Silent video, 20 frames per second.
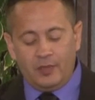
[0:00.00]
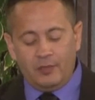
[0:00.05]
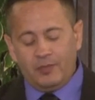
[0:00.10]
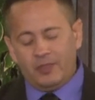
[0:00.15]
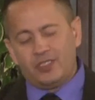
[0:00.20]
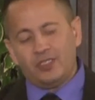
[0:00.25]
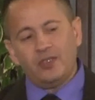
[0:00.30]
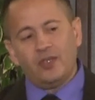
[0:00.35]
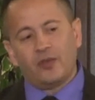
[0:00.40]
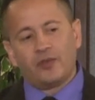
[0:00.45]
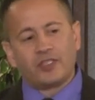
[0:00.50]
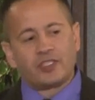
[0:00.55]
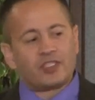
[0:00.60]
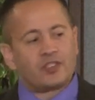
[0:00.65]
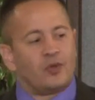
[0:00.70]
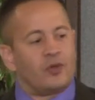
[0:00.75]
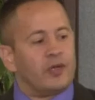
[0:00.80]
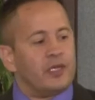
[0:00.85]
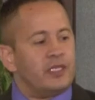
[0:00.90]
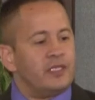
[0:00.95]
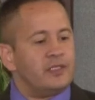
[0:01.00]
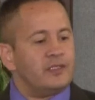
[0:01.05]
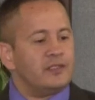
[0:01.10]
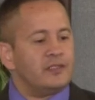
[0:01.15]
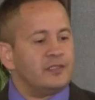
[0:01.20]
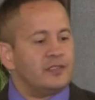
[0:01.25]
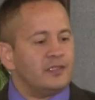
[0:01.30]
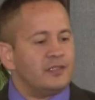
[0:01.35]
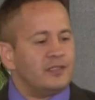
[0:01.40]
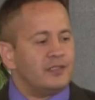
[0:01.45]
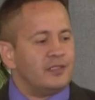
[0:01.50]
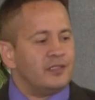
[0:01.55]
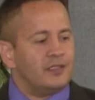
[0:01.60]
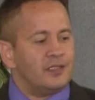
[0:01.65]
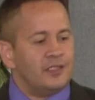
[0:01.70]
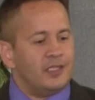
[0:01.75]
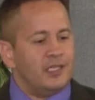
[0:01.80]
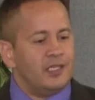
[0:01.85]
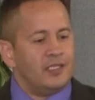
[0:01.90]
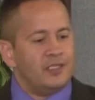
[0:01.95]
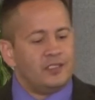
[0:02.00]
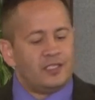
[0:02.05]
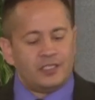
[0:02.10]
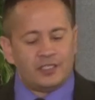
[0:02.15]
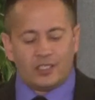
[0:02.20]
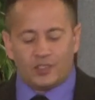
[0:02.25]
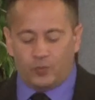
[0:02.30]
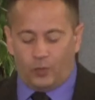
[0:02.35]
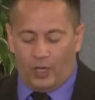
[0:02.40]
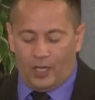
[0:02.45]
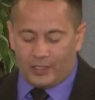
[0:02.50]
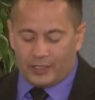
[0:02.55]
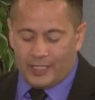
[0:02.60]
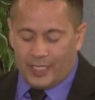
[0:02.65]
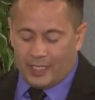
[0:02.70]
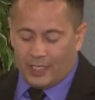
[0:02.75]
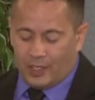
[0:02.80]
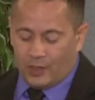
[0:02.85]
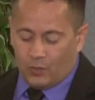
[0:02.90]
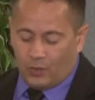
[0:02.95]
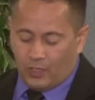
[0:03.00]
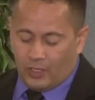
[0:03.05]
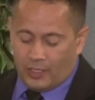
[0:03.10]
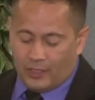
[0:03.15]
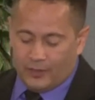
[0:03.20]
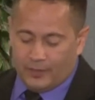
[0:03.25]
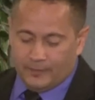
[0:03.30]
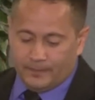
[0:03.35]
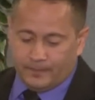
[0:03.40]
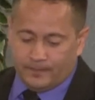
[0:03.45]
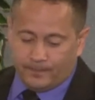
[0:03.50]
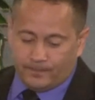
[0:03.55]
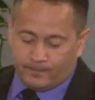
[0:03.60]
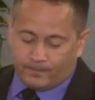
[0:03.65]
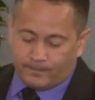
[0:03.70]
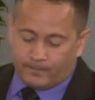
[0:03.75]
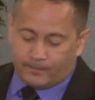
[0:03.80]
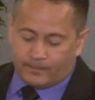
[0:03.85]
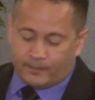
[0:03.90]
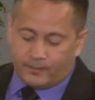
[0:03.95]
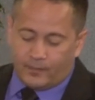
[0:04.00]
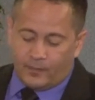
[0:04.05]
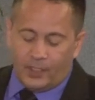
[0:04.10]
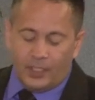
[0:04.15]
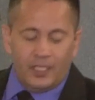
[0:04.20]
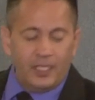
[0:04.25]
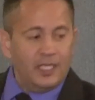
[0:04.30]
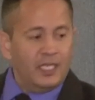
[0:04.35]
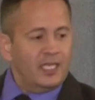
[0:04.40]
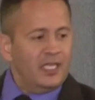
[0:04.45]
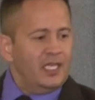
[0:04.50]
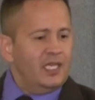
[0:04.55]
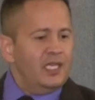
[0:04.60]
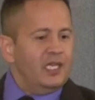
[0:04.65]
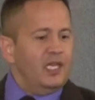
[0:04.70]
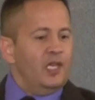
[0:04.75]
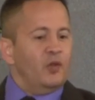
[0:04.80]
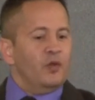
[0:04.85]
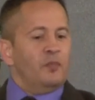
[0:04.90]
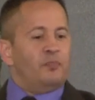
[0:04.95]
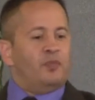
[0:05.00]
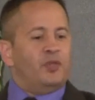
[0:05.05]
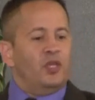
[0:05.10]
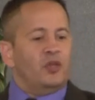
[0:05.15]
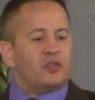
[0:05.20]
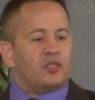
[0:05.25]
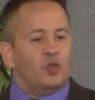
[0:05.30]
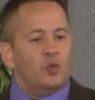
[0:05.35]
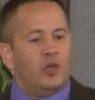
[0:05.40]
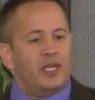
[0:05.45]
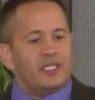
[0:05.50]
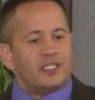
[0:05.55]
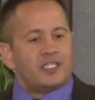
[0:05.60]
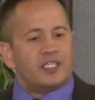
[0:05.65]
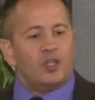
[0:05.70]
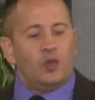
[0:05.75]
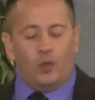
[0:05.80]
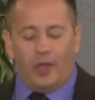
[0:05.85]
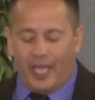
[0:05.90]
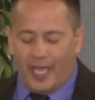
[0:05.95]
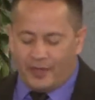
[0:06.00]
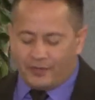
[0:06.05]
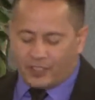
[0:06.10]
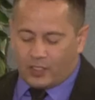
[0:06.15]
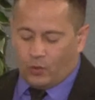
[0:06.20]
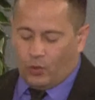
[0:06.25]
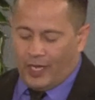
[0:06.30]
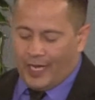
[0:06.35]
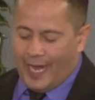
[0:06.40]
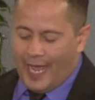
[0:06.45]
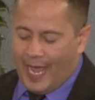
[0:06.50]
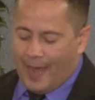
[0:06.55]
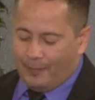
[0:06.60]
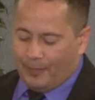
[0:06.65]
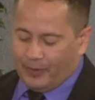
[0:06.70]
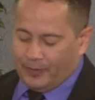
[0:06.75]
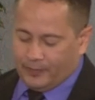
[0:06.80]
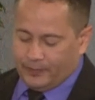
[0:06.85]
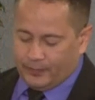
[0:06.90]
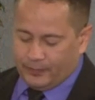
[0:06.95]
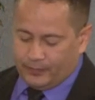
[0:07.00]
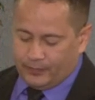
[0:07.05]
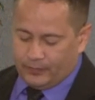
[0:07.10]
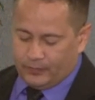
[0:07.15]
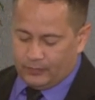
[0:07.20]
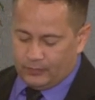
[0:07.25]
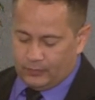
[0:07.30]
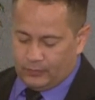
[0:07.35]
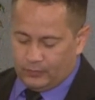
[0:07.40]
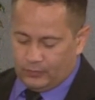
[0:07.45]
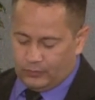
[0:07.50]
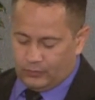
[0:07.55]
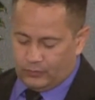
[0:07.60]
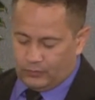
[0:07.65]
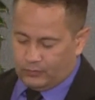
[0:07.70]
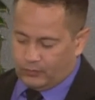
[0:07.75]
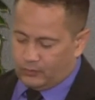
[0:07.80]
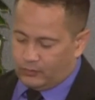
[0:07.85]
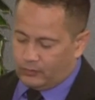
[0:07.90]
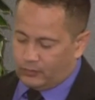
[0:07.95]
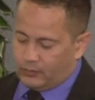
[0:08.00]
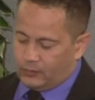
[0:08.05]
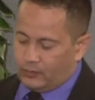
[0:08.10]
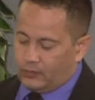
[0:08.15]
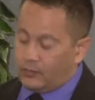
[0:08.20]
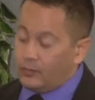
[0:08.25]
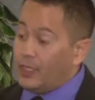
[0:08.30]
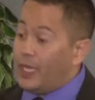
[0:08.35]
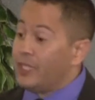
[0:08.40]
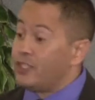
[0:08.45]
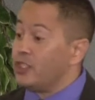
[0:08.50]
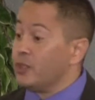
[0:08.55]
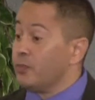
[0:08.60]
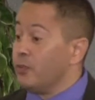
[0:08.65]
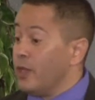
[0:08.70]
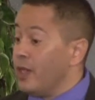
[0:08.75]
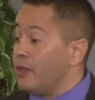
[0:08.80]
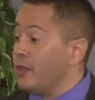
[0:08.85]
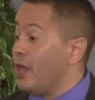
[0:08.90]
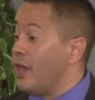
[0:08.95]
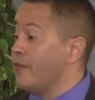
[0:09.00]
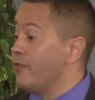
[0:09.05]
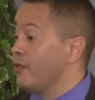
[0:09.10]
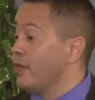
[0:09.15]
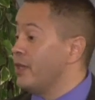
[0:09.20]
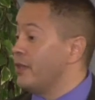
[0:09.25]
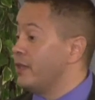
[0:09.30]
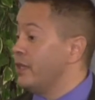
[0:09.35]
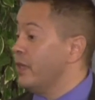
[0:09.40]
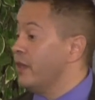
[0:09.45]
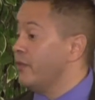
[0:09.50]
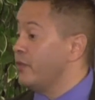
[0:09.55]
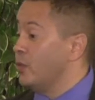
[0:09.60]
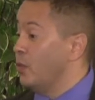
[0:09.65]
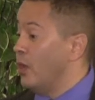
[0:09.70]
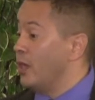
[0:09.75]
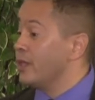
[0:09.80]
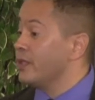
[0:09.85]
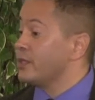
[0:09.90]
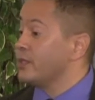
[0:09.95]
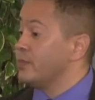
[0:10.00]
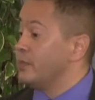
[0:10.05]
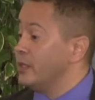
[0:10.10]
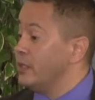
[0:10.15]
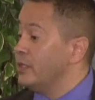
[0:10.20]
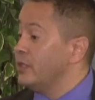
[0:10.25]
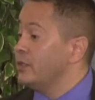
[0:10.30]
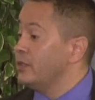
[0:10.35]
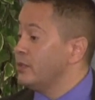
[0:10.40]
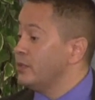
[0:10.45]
But you know the story. Jesus walked out on water. He rebuked the winds and the waves, and what happened? That's your prayer life right there, if you want it to be.